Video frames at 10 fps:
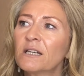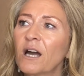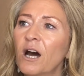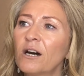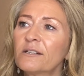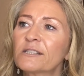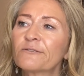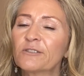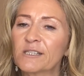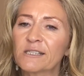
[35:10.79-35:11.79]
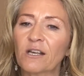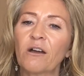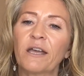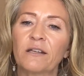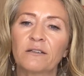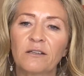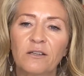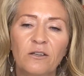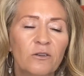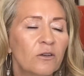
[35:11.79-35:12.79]
ask for a
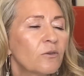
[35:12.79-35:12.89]
sign,